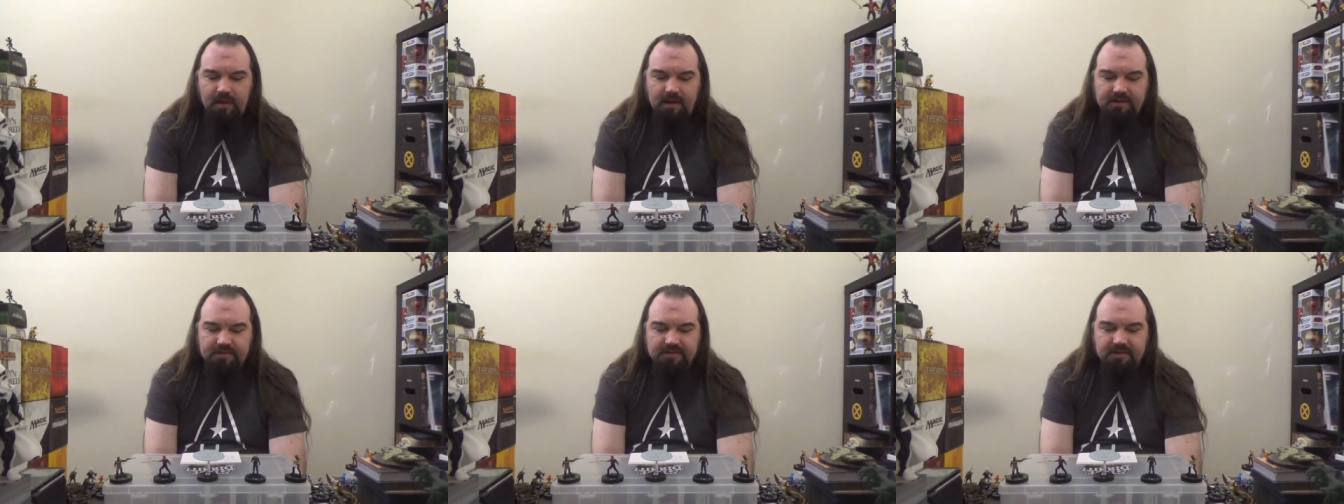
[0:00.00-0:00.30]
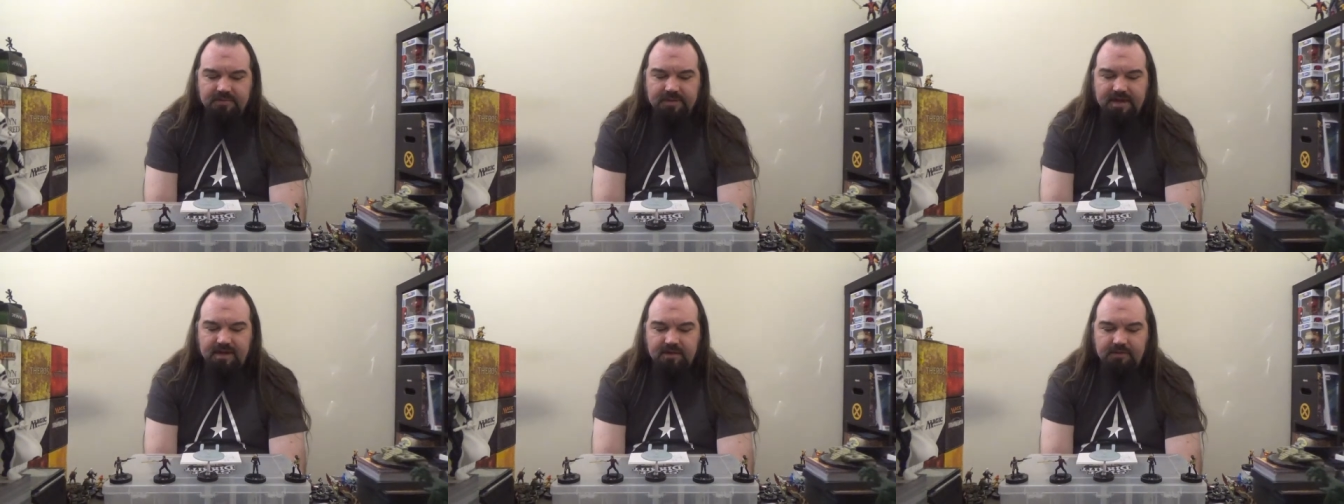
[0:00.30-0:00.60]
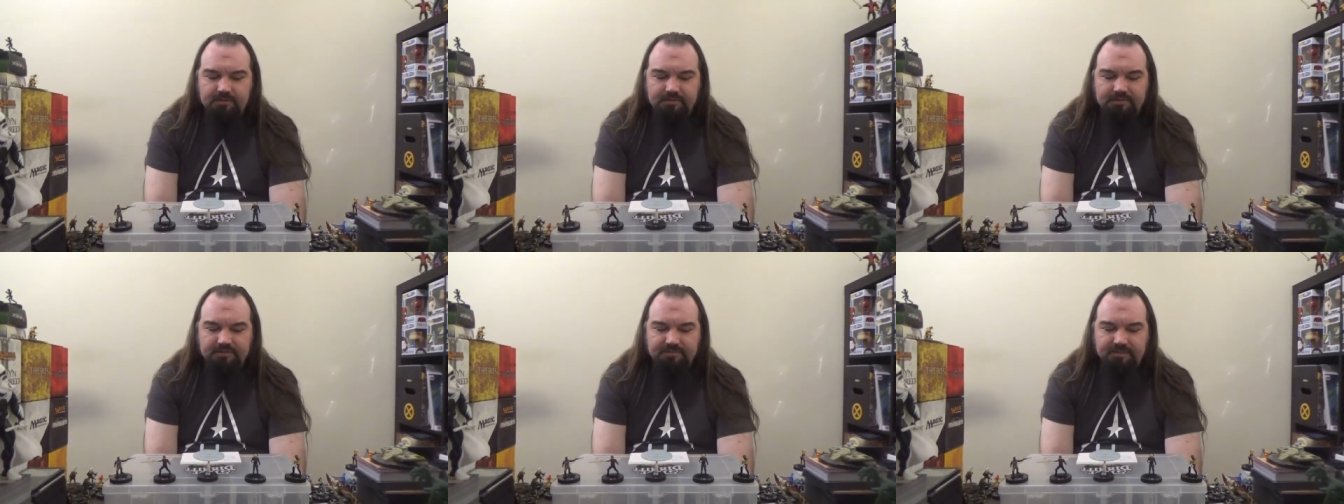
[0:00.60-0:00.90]

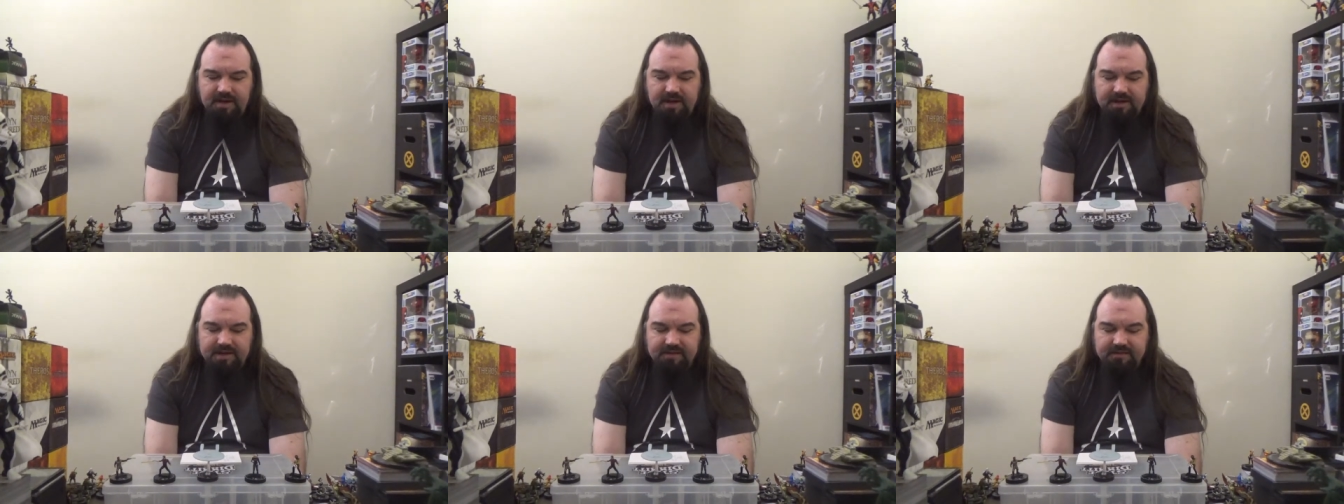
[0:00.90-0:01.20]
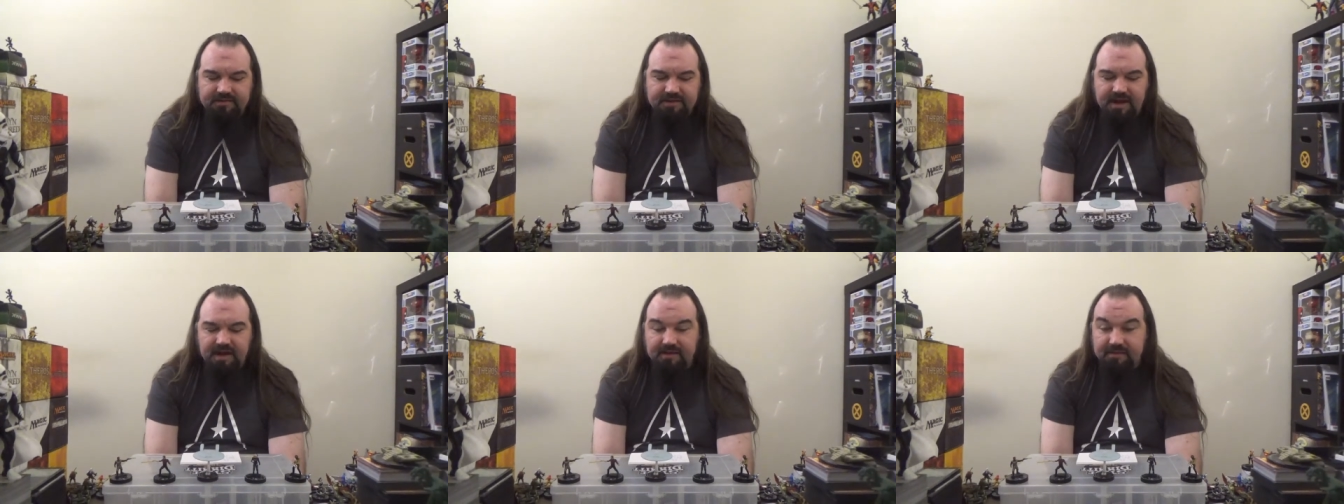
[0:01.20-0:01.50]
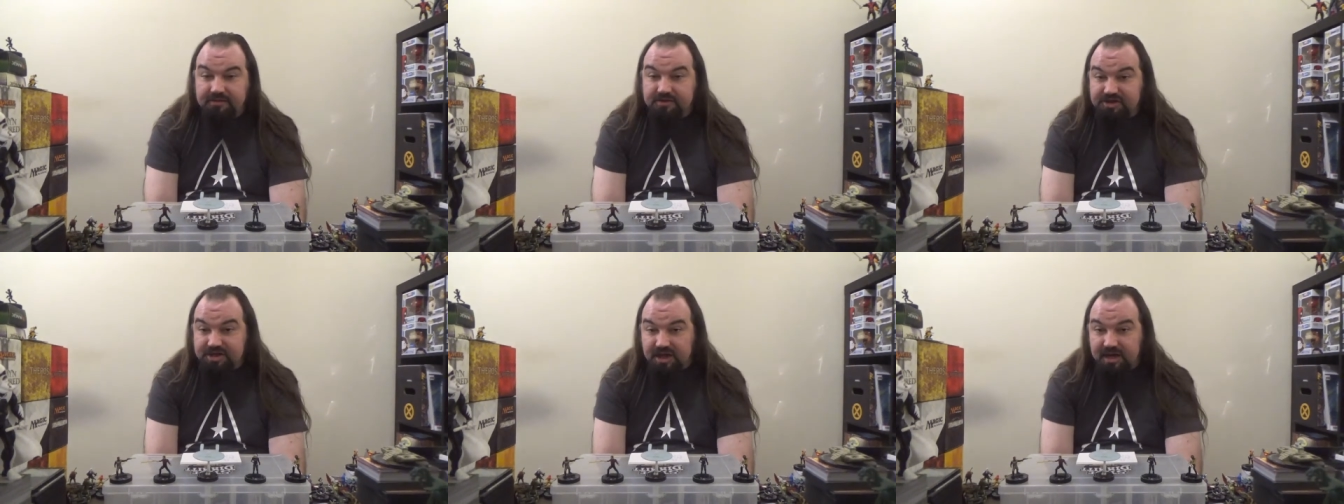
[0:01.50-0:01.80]
Somehow Spock has died
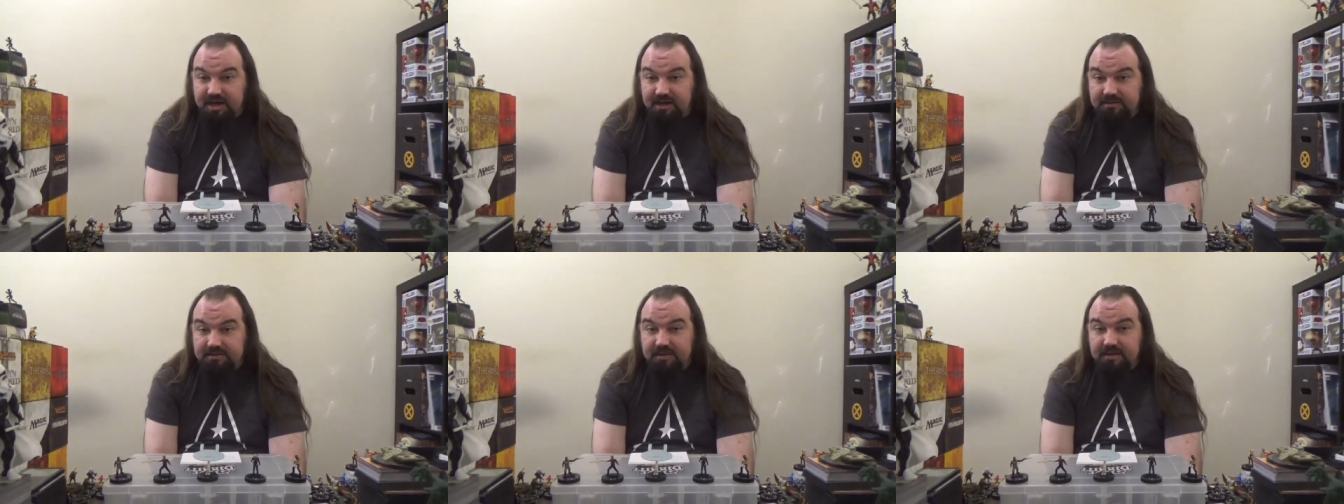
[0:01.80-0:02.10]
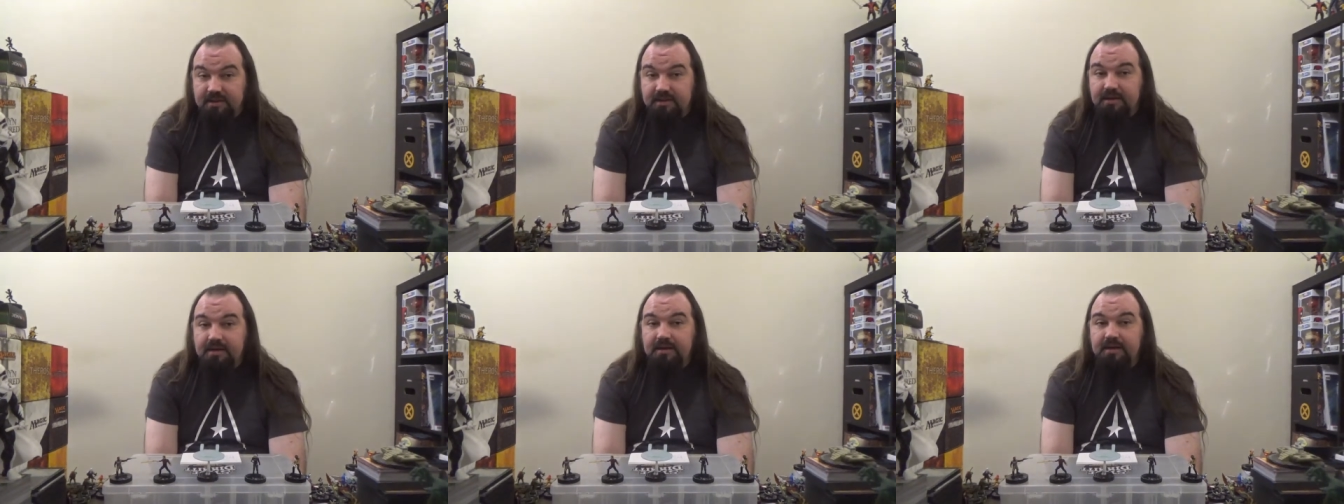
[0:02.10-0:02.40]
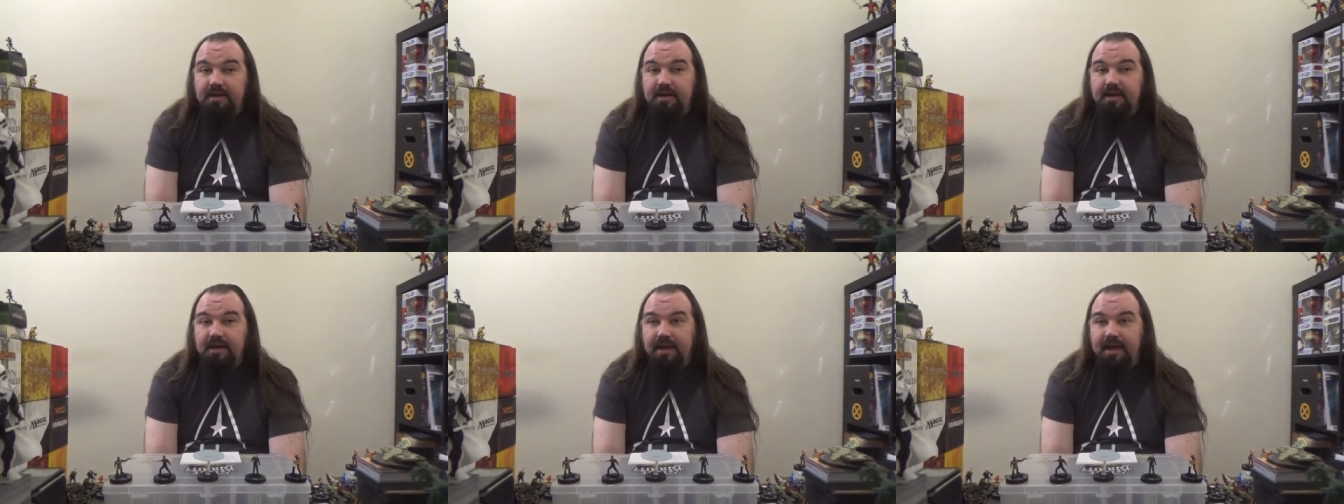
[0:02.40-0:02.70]
as a child,
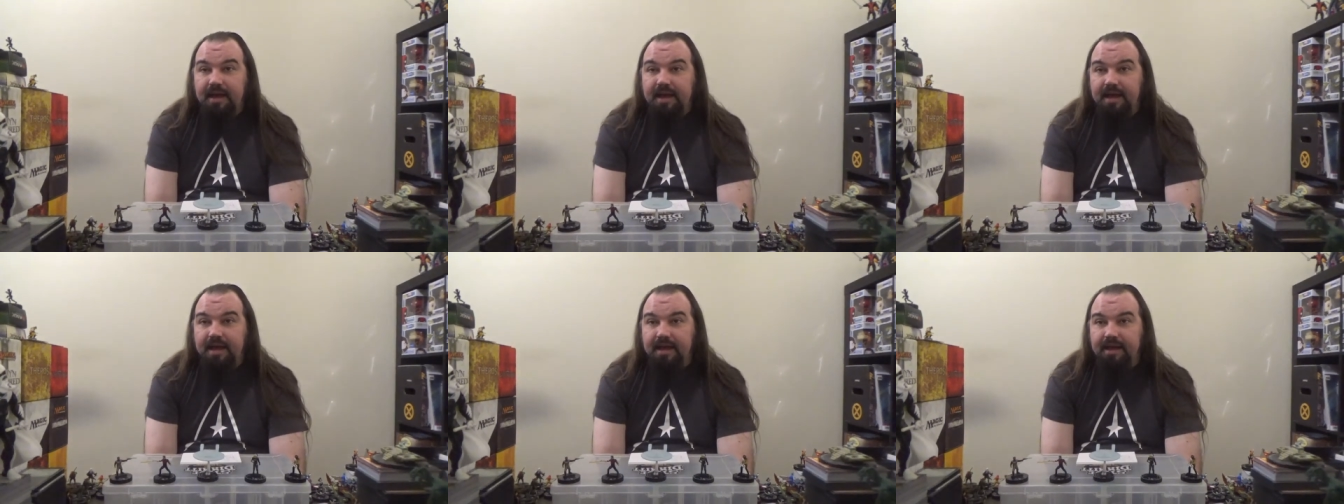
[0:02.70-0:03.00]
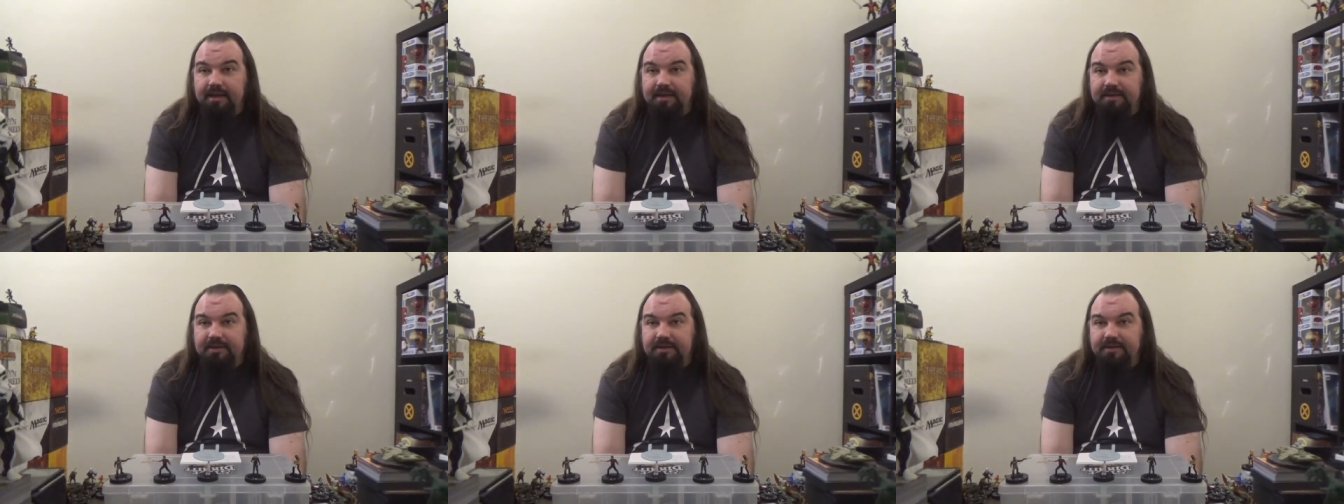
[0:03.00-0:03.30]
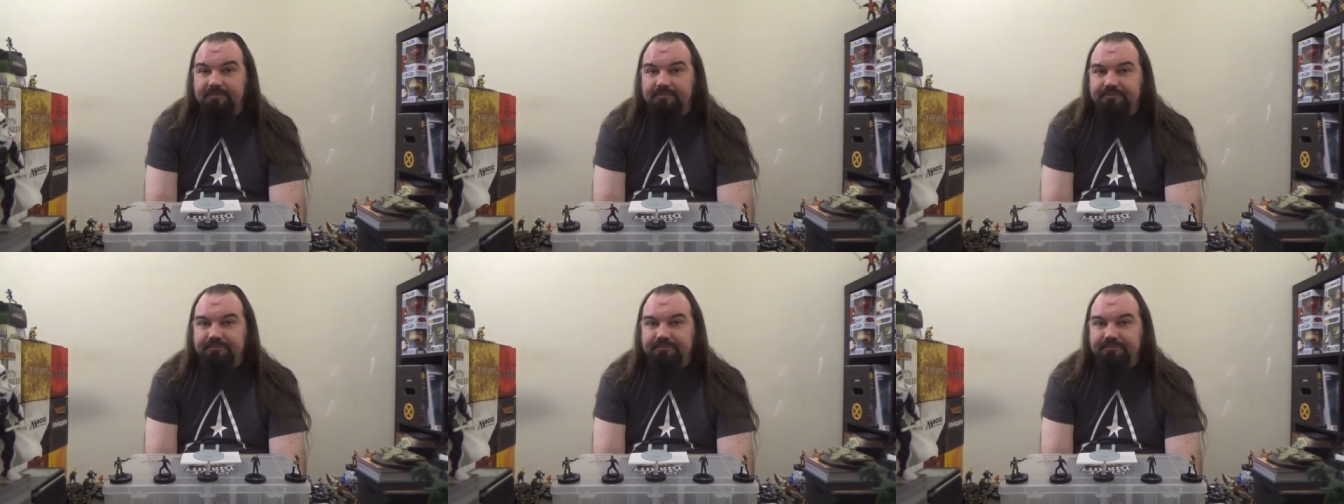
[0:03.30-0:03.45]
and